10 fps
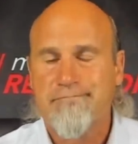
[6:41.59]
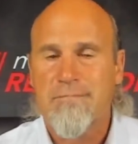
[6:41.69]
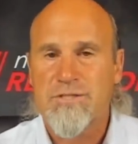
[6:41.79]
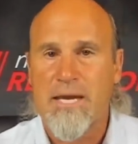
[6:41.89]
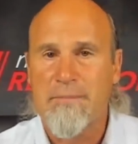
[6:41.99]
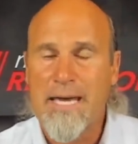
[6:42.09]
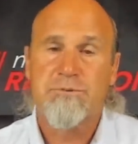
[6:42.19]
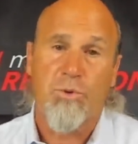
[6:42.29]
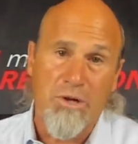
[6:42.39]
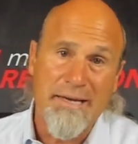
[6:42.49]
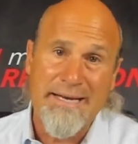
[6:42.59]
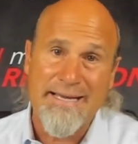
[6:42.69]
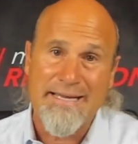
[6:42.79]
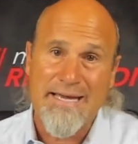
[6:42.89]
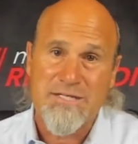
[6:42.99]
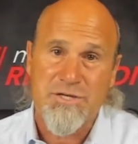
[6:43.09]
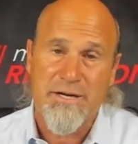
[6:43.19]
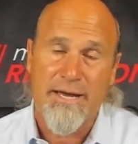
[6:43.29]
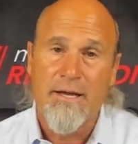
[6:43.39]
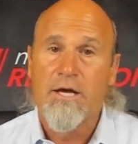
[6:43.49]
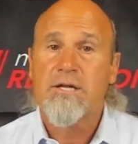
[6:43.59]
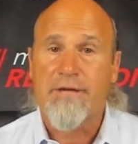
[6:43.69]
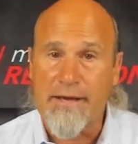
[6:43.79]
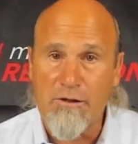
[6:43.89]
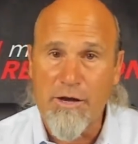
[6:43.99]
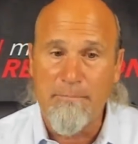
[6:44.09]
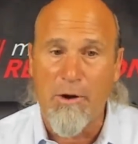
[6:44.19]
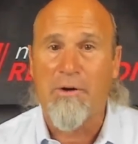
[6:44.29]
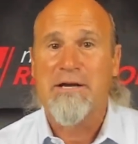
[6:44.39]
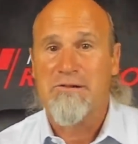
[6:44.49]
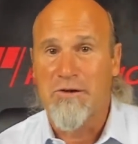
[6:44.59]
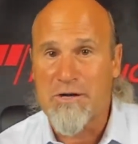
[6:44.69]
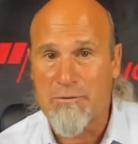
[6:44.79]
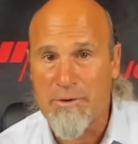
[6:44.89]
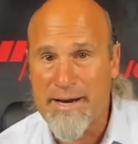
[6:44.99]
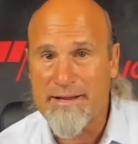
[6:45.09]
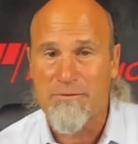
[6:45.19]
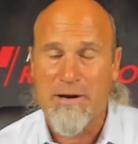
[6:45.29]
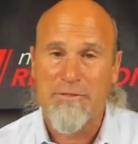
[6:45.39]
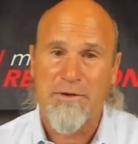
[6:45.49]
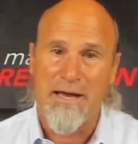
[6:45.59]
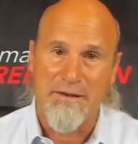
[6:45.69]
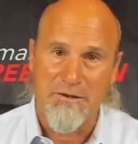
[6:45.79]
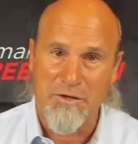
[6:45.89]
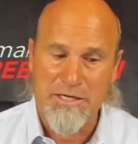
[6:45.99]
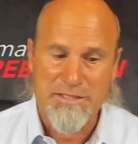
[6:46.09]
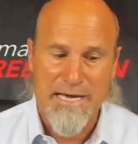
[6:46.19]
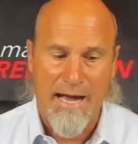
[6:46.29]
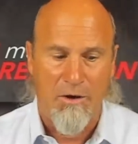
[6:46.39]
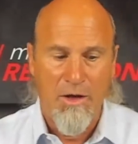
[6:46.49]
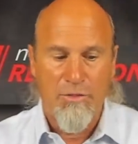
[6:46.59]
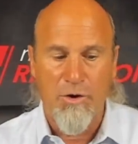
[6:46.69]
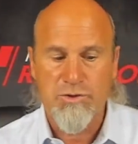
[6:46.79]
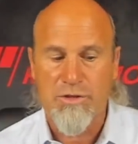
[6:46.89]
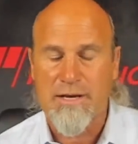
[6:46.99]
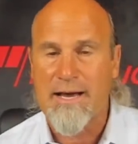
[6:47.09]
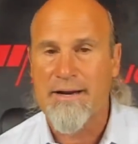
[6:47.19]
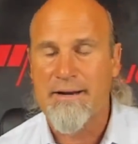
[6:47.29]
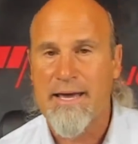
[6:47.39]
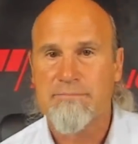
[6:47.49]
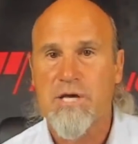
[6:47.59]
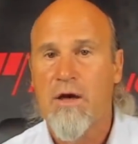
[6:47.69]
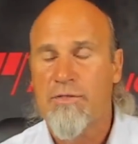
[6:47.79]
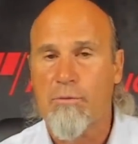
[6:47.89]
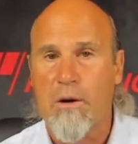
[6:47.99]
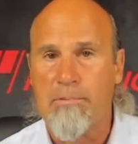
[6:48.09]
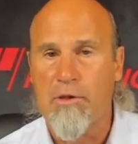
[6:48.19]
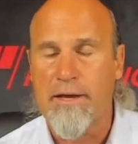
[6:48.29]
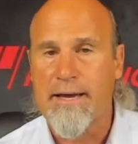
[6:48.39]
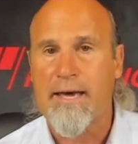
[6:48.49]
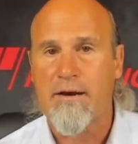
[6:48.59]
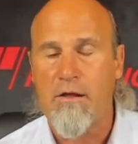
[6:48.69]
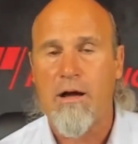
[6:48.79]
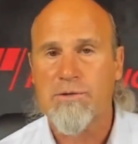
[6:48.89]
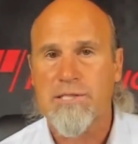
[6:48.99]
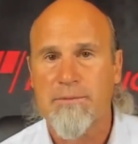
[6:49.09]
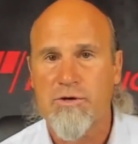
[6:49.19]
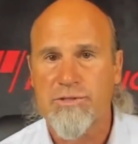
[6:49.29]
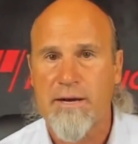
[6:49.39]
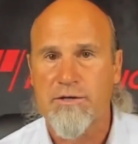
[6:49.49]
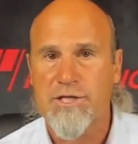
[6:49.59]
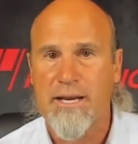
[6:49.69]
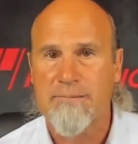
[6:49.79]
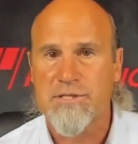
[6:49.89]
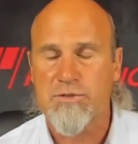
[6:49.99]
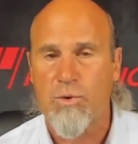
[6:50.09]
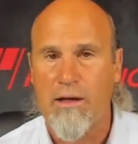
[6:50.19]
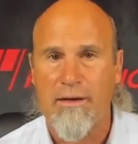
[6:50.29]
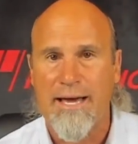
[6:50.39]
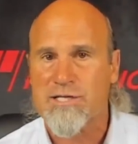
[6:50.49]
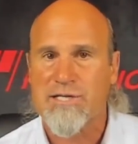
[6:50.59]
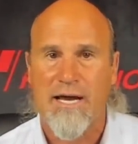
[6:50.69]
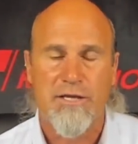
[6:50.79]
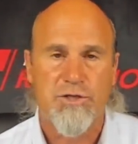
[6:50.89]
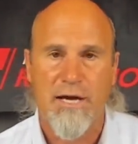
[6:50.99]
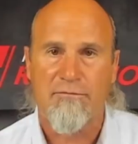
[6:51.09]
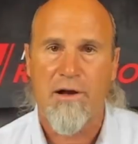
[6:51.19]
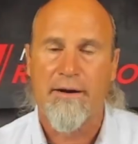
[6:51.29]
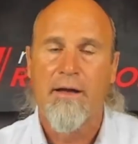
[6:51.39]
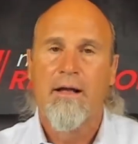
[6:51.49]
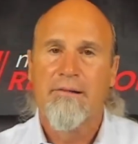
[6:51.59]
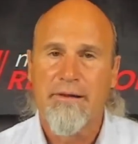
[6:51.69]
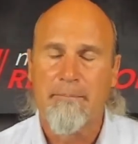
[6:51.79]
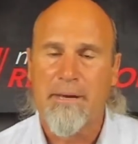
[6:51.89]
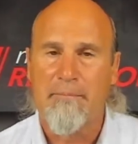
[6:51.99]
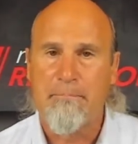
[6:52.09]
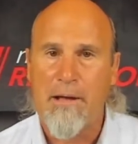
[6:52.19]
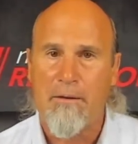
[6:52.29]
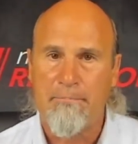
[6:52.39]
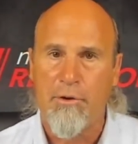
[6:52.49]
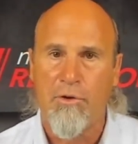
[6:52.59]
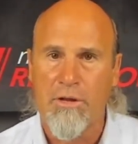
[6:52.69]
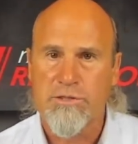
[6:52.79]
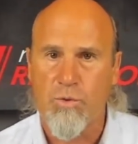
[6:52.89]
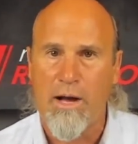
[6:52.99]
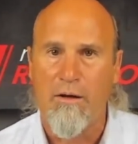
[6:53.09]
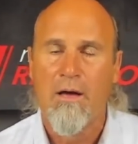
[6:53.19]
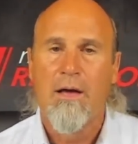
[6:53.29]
Same names that were leading it yesterday. Take a look at Boeing, look at Raytheon, look at Dow. Those are the kind of names that we're pulling on, along with some of those energy names as well, Exxon and Chevron, a little bit of pull as well,